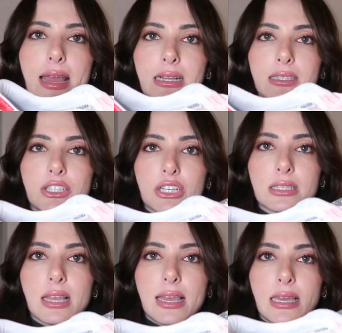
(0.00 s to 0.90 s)
it's
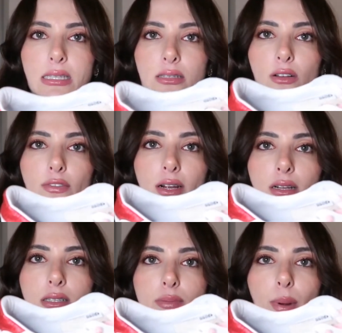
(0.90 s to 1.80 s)
just a
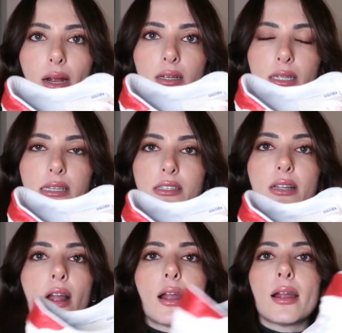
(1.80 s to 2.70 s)
silver sparkly
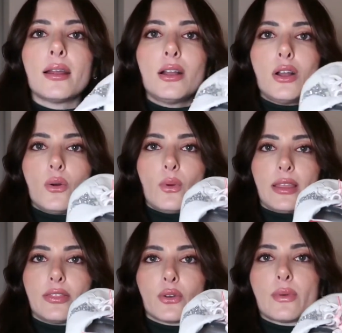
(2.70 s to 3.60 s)
star
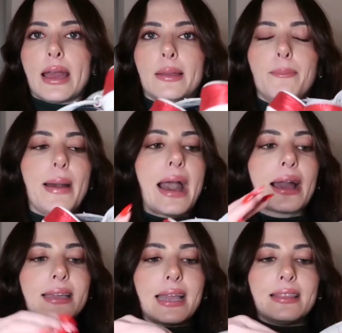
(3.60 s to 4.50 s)
with the red
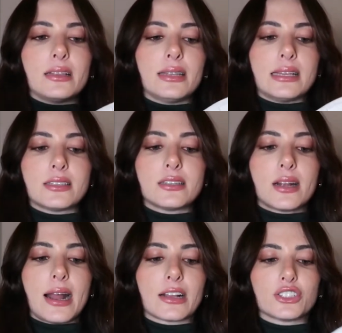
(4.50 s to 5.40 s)
back and the laces
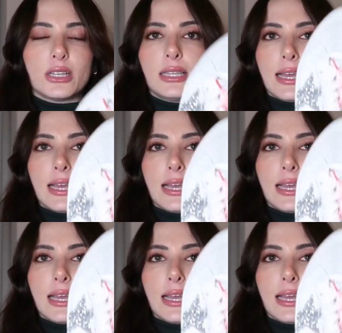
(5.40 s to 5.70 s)
are actually